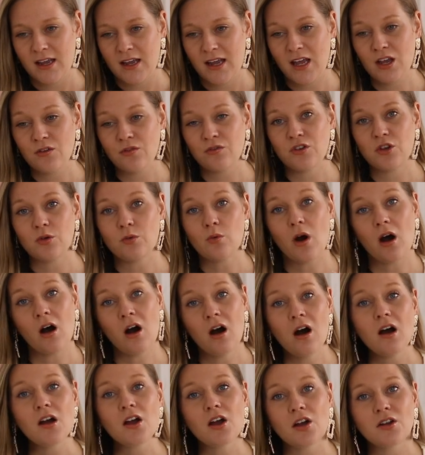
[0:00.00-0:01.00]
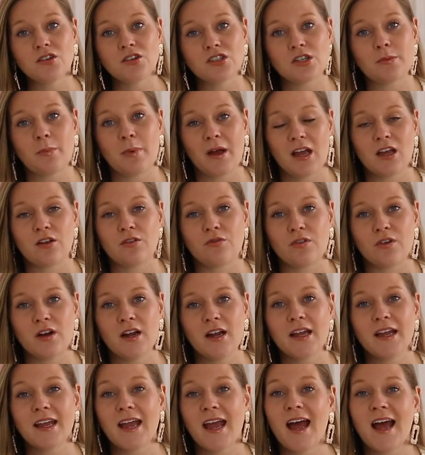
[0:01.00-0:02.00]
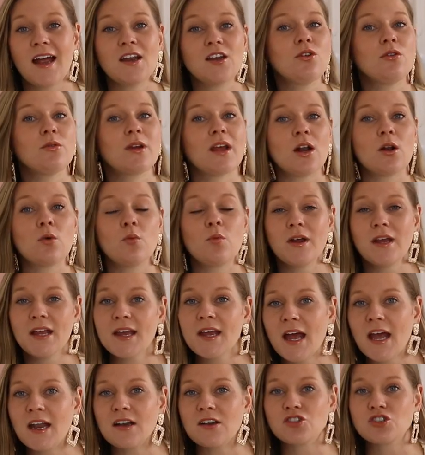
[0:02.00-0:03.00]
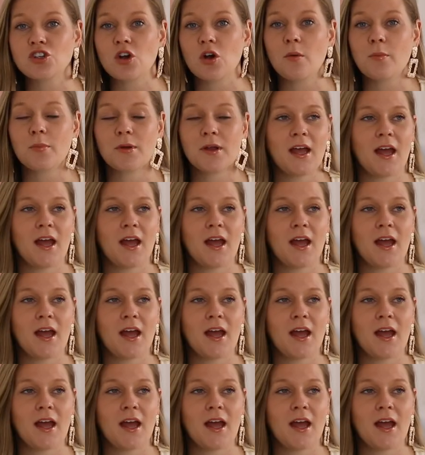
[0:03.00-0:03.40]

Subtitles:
if you are going to pay for it, can you get a weekend job?